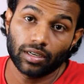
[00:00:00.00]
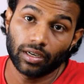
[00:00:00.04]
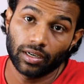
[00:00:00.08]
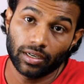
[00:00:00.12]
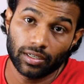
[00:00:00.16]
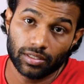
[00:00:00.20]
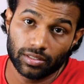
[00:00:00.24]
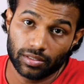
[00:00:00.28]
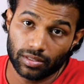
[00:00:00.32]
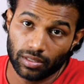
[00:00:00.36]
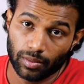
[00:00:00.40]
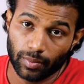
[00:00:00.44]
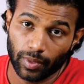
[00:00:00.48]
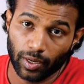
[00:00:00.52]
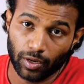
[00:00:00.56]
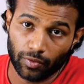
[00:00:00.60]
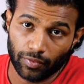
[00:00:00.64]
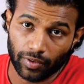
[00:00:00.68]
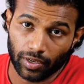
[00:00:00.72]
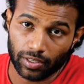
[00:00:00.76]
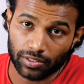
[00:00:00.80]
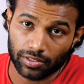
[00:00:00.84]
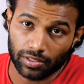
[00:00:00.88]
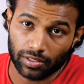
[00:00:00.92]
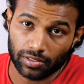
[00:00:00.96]
curse the
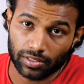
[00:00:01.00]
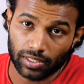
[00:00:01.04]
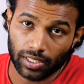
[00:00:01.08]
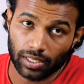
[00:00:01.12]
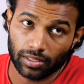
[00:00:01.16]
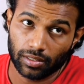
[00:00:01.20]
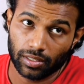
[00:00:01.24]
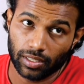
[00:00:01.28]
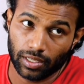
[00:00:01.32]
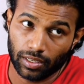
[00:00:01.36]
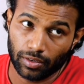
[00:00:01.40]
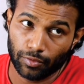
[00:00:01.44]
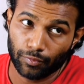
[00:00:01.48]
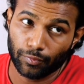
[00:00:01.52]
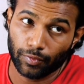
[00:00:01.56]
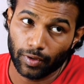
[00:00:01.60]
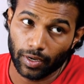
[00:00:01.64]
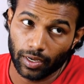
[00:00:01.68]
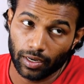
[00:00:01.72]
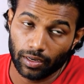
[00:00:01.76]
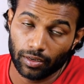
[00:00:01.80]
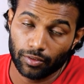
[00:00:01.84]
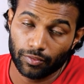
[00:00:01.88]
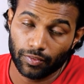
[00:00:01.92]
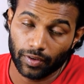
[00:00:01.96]
manufacturers and then
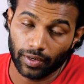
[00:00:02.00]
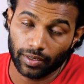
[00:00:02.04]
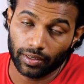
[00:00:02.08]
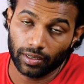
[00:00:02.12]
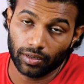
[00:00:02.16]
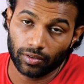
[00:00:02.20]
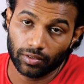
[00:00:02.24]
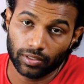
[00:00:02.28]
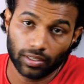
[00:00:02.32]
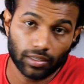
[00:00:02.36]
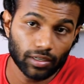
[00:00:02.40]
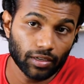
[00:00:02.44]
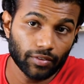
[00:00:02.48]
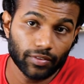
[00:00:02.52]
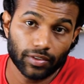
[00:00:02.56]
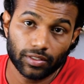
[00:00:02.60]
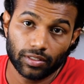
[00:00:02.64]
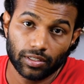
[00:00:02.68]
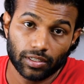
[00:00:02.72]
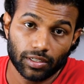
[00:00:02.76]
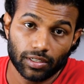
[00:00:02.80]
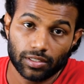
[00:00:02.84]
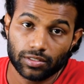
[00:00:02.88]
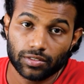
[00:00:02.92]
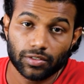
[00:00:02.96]
finally find out that
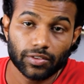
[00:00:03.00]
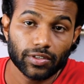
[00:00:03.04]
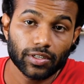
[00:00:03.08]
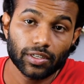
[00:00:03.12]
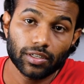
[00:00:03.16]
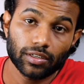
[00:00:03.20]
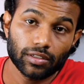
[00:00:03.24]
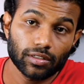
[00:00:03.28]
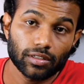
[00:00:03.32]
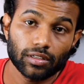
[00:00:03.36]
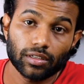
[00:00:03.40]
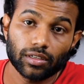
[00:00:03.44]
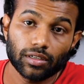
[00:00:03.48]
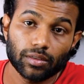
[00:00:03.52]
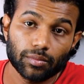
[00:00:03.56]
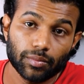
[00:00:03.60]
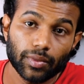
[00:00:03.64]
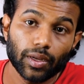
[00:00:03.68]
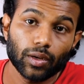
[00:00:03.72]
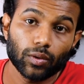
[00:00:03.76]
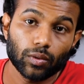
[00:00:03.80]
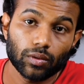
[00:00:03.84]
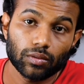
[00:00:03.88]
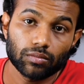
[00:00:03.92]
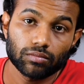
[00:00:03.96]
everything is written in the
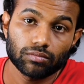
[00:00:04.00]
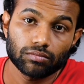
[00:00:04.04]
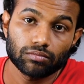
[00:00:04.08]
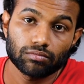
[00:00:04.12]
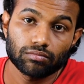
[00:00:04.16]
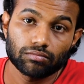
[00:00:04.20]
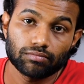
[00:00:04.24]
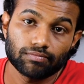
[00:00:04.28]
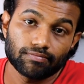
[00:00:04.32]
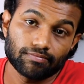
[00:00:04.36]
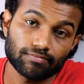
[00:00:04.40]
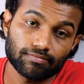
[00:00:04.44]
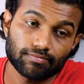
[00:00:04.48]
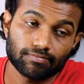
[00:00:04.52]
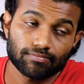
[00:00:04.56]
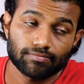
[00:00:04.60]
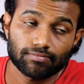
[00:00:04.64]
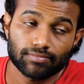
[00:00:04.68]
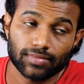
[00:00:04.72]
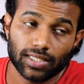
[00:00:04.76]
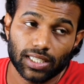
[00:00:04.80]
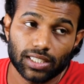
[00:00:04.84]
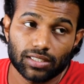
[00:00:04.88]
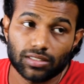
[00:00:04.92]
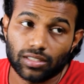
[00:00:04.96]
manual.
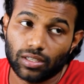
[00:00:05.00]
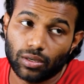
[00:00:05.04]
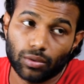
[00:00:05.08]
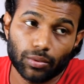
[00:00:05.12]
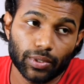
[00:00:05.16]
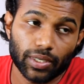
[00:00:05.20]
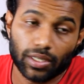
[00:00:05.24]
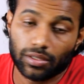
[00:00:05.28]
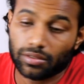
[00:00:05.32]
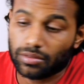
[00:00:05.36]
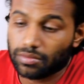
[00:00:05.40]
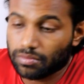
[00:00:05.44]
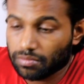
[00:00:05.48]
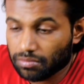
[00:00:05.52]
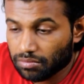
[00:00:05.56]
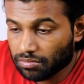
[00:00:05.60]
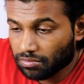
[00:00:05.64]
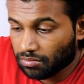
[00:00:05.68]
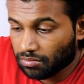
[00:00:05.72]
That's how it is.